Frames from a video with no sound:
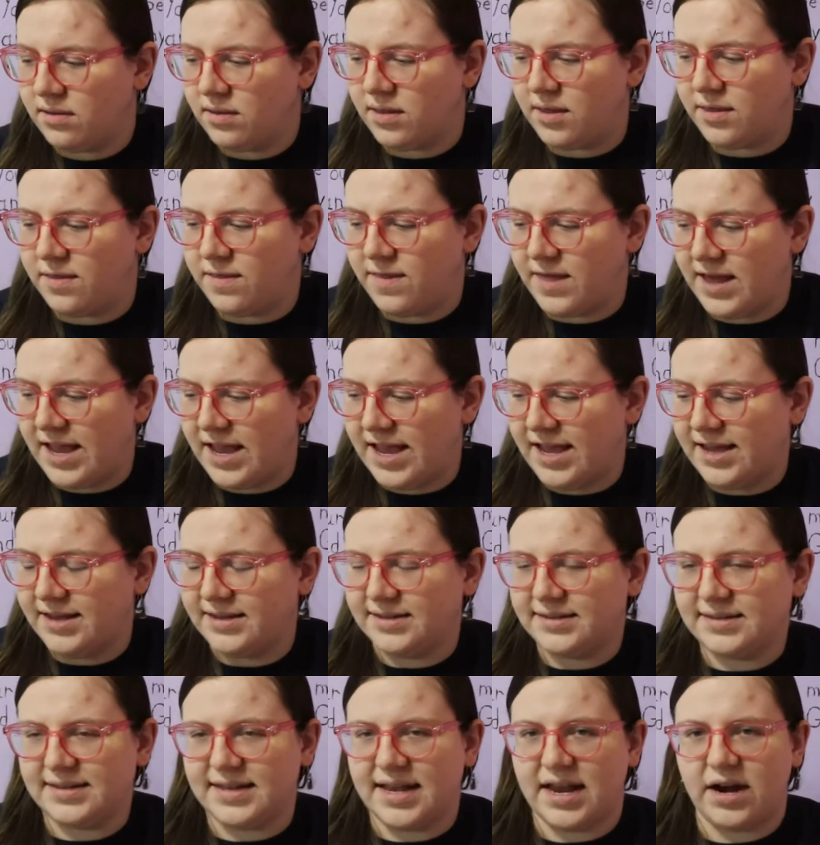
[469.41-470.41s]
the
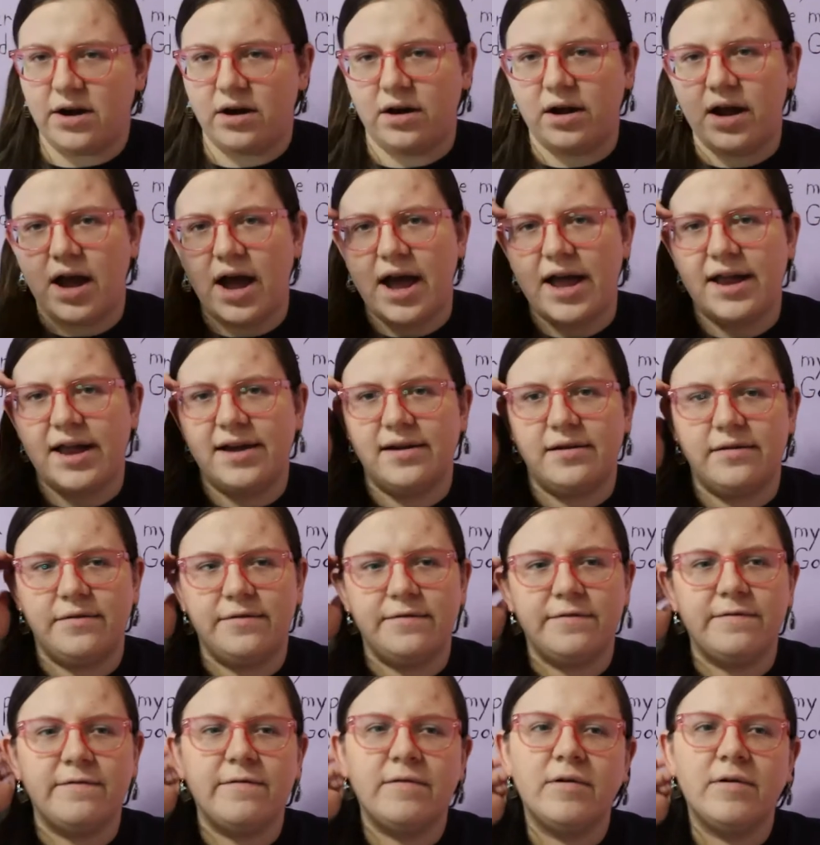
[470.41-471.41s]
things that are kind of